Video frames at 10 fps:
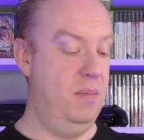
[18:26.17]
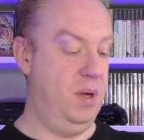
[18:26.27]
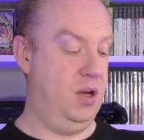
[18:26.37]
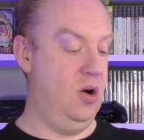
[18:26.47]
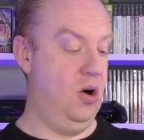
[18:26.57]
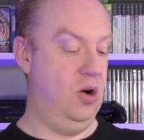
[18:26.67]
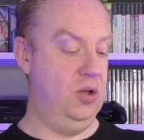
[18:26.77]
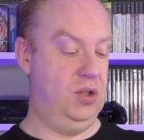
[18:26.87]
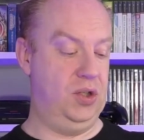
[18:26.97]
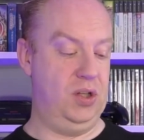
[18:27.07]

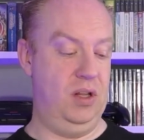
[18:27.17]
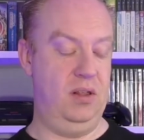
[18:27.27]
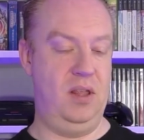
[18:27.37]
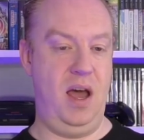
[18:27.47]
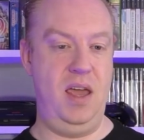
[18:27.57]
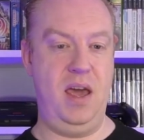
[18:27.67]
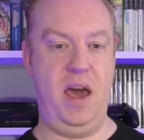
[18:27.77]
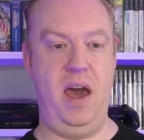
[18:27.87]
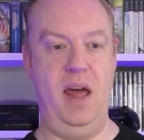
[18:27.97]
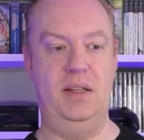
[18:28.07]
because they
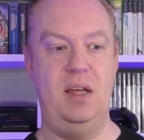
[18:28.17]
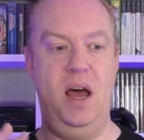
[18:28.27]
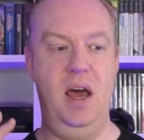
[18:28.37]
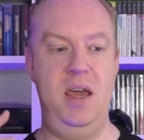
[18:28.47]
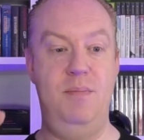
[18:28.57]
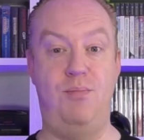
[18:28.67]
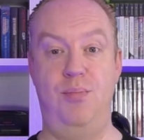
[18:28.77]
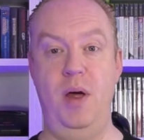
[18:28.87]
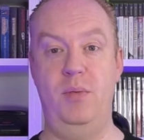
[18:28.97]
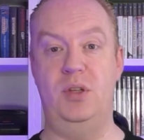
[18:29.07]
had a
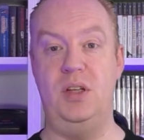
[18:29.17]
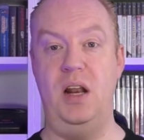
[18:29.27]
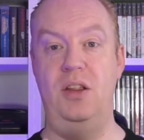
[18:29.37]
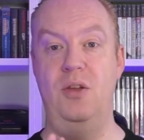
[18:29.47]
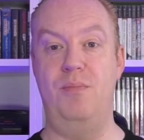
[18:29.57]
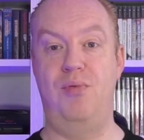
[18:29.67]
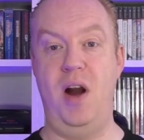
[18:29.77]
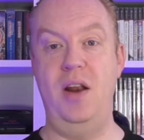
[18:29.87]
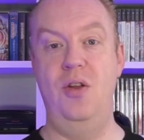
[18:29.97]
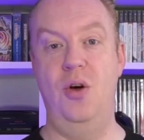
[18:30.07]
they were selling them
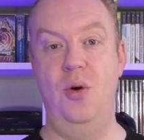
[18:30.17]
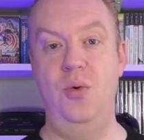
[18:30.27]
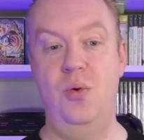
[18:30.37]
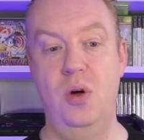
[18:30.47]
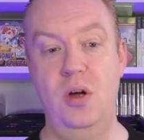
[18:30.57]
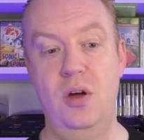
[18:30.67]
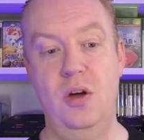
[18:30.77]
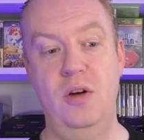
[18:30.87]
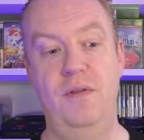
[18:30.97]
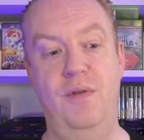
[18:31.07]
brand new
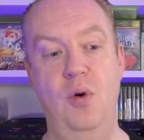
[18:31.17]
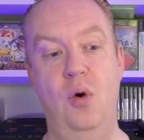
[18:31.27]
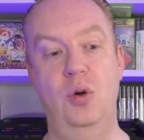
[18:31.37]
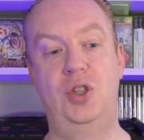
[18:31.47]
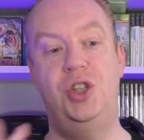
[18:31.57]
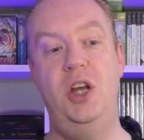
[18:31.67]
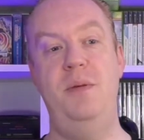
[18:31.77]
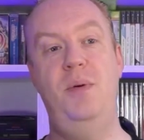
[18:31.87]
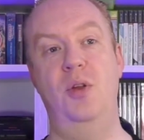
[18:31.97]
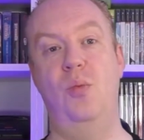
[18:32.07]
for
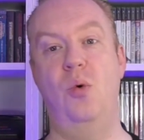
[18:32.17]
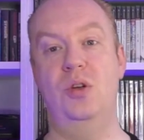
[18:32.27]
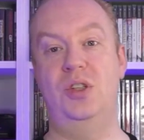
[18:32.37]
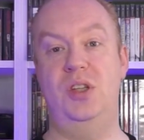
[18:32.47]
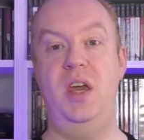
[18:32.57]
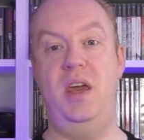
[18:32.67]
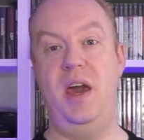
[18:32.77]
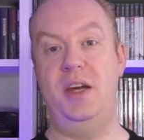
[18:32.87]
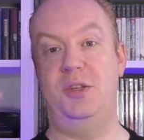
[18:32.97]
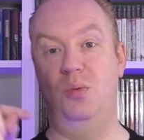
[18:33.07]
cheaper than what
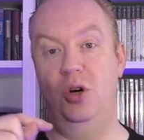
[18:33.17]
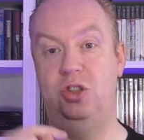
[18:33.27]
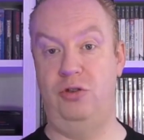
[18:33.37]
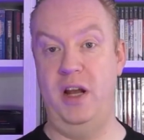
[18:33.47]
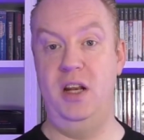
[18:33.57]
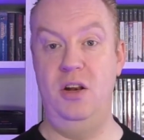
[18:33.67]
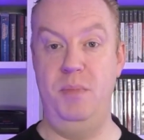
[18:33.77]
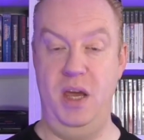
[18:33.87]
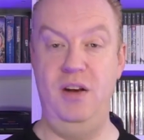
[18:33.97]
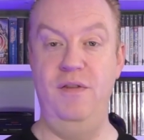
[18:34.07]
CEX were trading
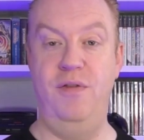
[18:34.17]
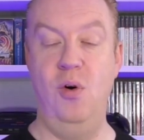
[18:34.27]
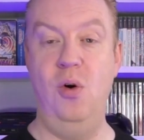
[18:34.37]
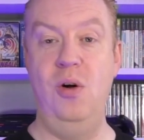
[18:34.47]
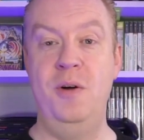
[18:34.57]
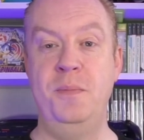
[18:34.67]
them in for.